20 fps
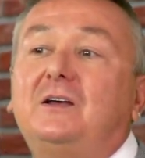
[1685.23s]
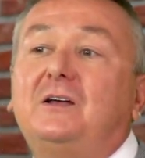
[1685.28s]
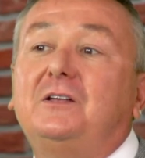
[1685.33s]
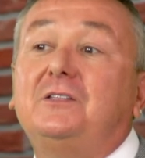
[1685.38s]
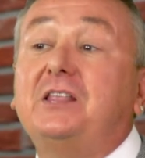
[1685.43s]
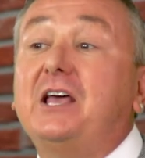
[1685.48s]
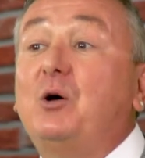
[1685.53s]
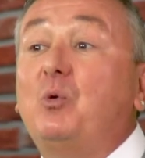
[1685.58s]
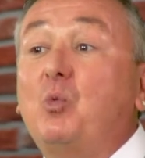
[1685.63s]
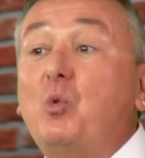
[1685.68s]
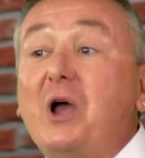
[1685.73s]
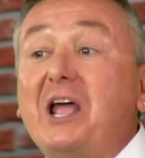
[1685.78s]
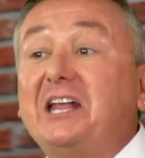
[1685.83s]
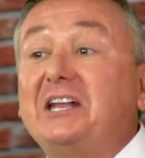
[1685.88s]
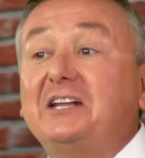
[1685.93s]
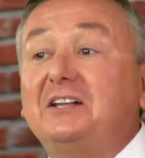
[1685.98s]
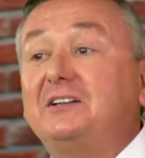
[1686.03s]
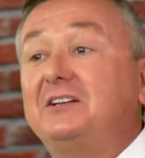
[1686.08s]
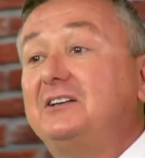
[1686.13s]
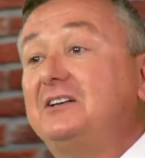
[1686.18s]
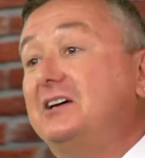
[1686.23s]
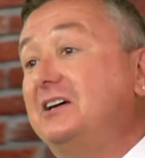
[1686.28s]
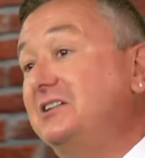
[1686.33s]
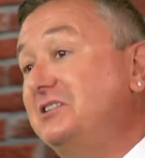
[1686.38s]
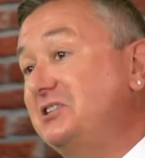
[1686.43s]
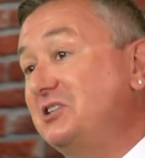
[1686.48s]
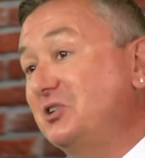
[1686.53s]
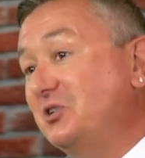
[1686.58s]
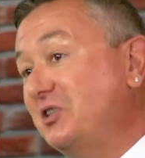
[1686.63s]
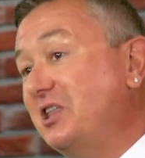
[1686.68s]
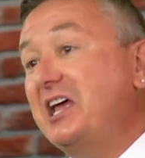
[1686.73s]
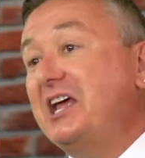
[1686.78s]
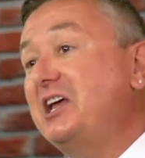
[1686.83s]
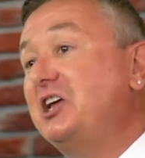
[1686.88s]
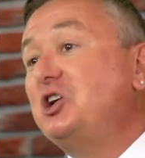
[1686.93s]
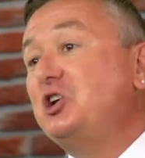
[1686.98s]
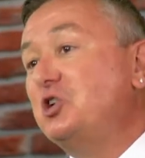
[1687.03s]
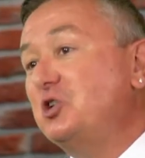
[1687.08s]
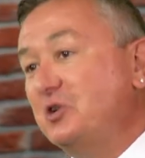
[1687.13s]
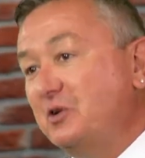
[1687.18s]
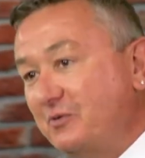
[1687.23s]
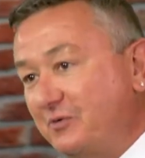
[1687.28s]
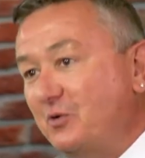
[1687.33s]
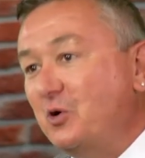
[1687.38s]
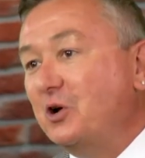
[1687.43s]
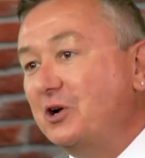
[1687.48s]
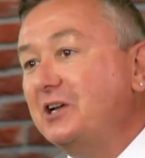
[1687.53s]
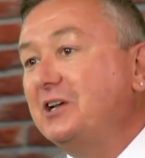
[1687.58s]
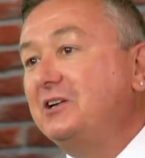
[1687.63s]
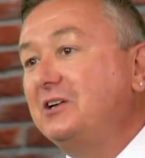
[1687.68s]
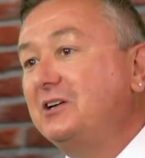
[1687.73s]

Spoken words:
that waited until they could afford it.